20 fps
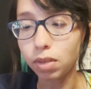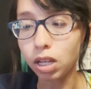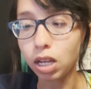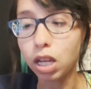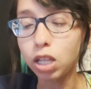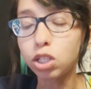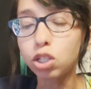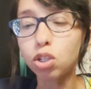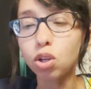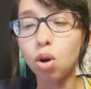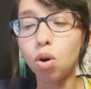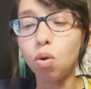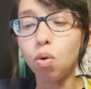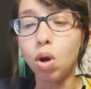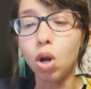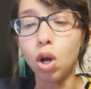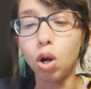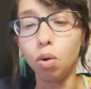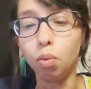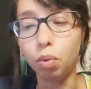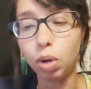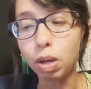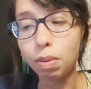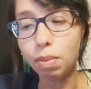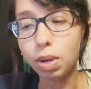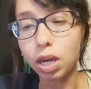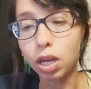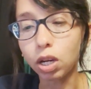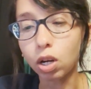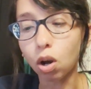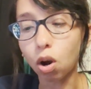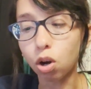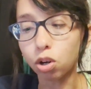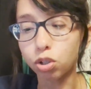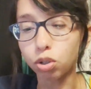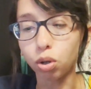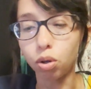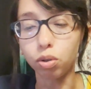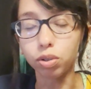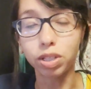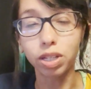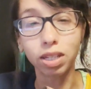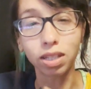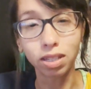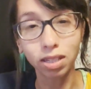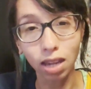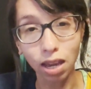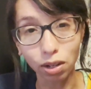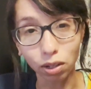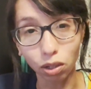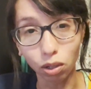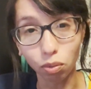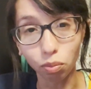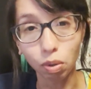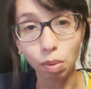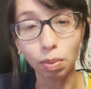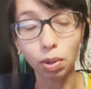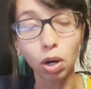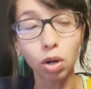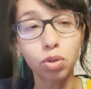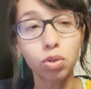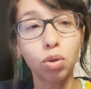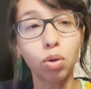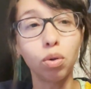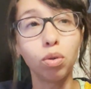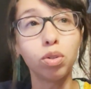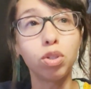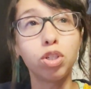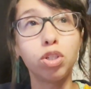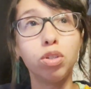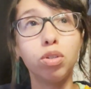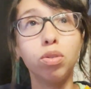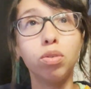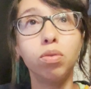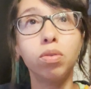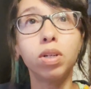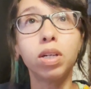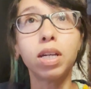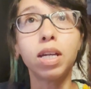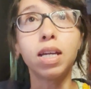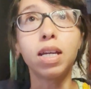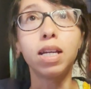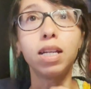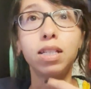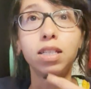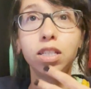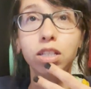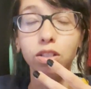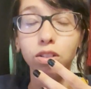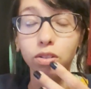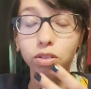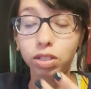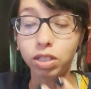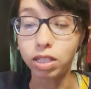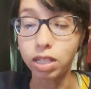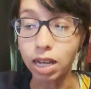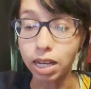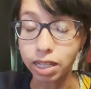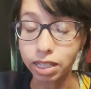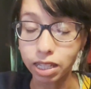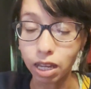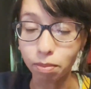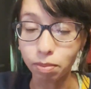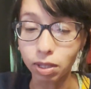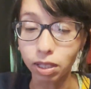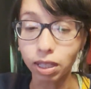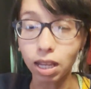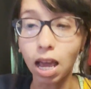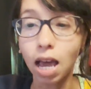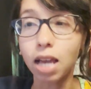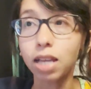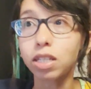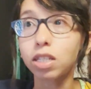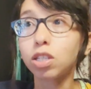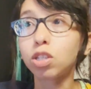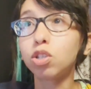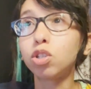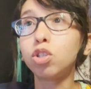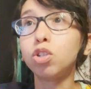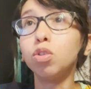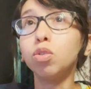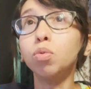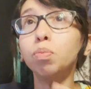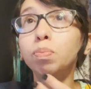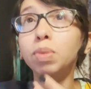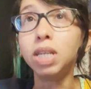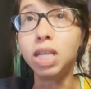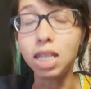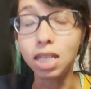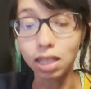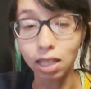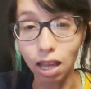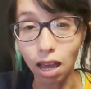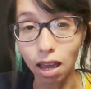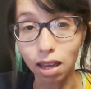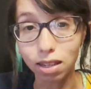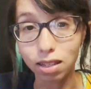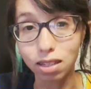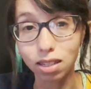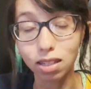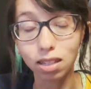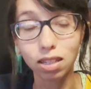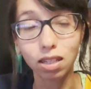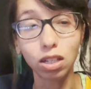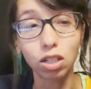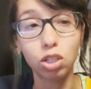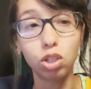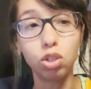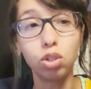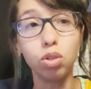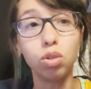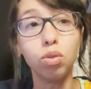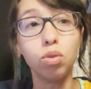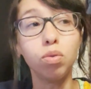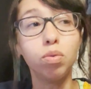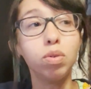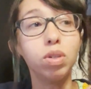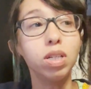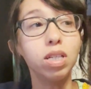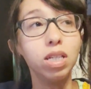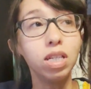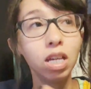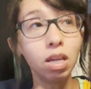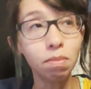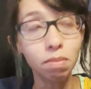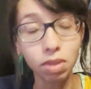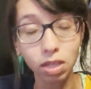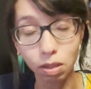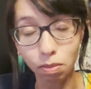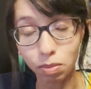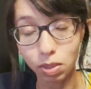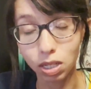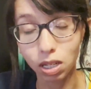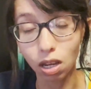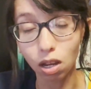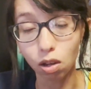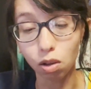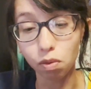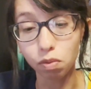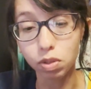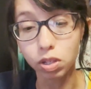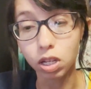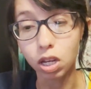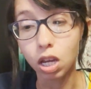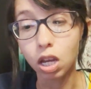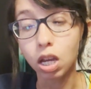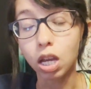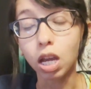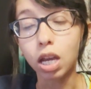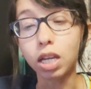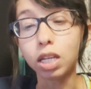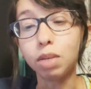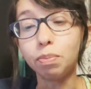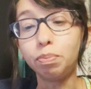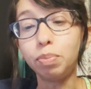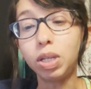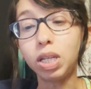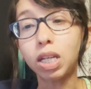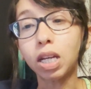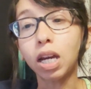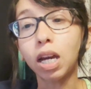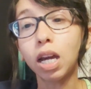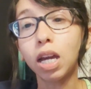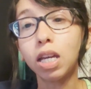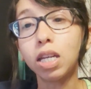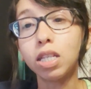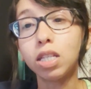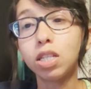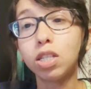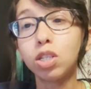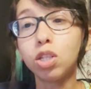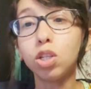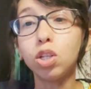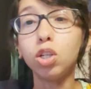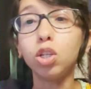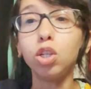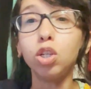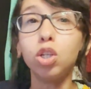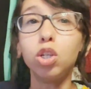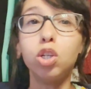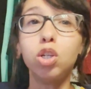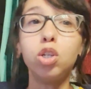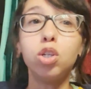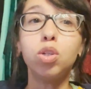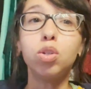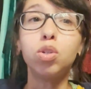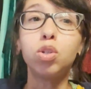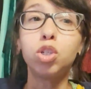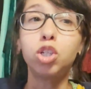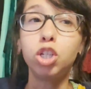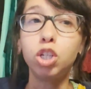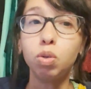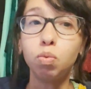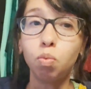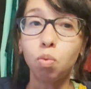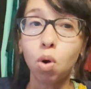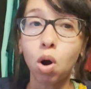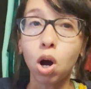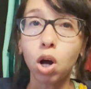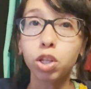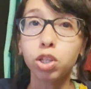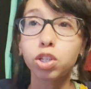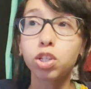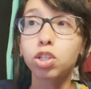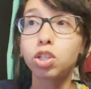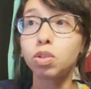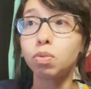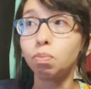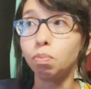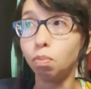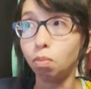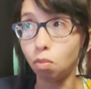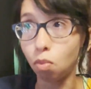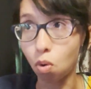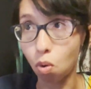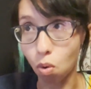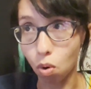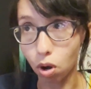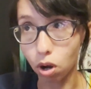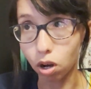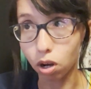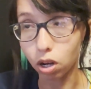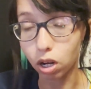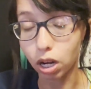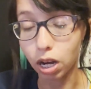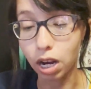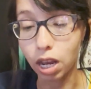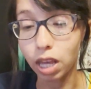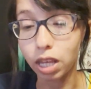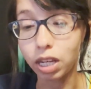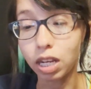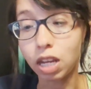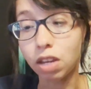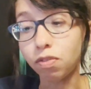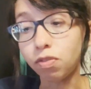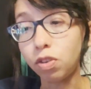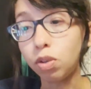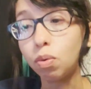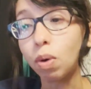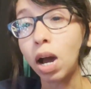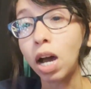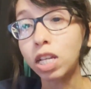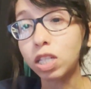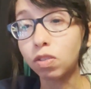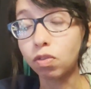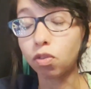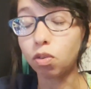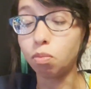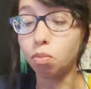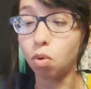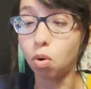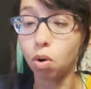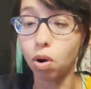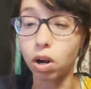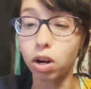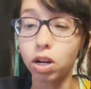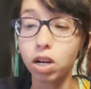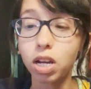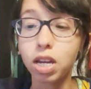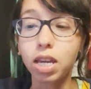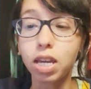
And so women are told to settle. Women are told to to accept less, to be less, to dim themselves because she wants more. And if you ask for more,